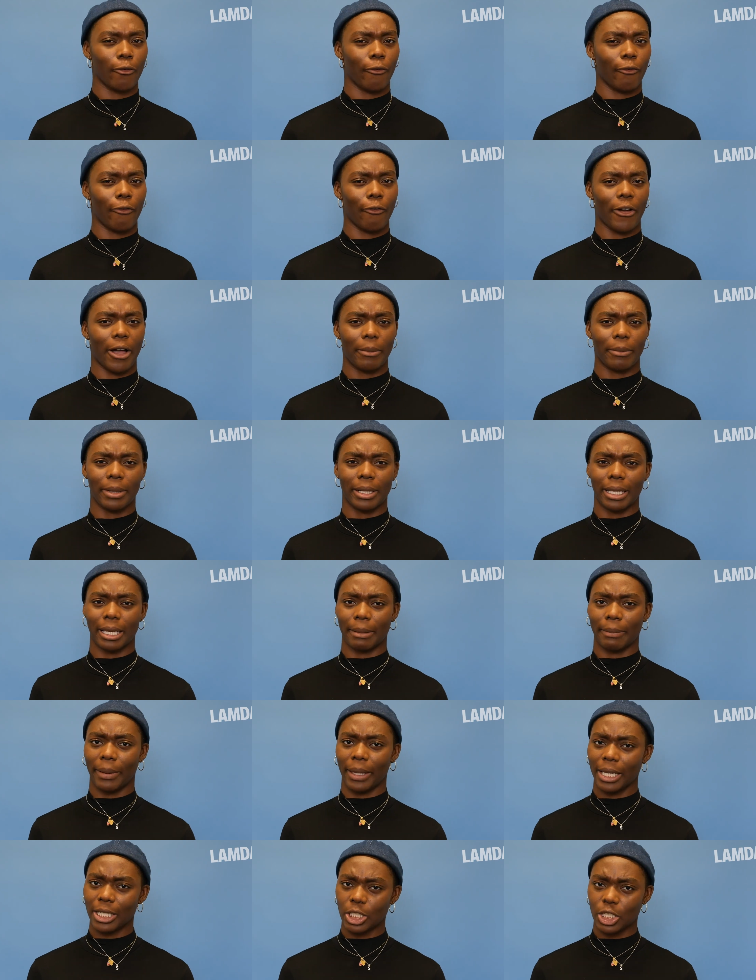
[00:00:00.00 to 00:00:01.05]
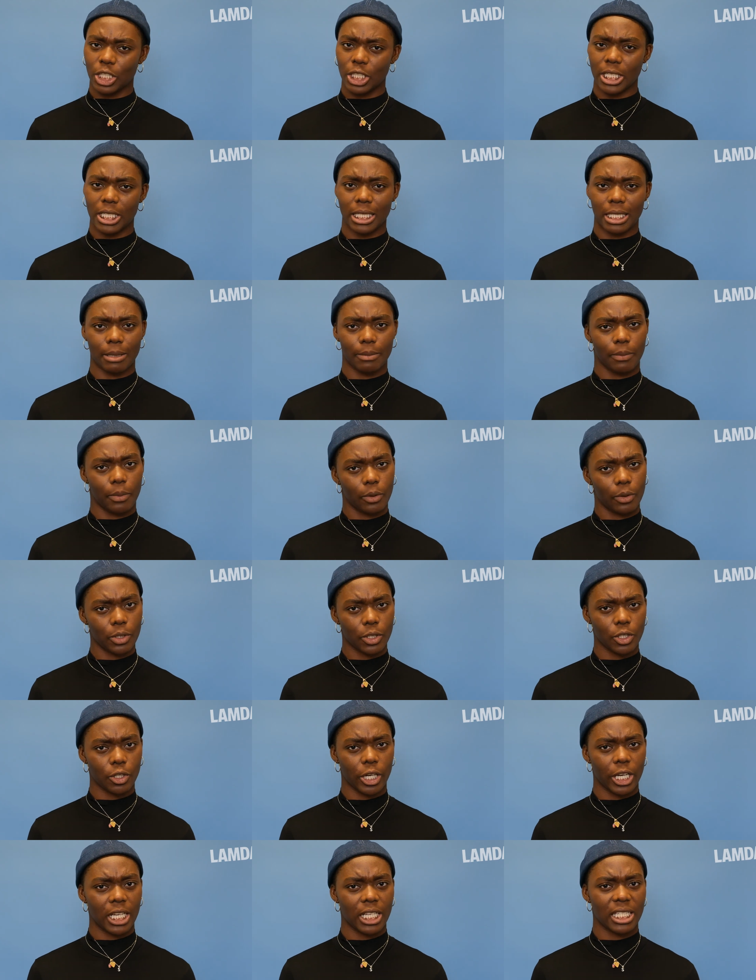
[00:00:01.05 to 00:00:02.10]
family pictures and
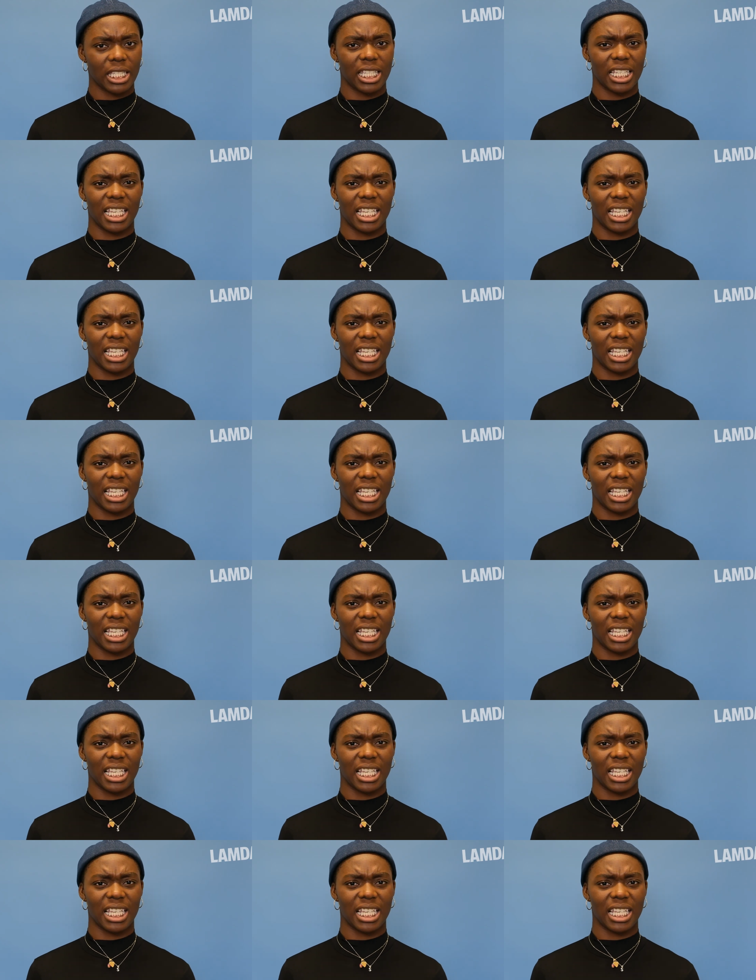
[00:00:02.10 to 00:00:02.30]
portraits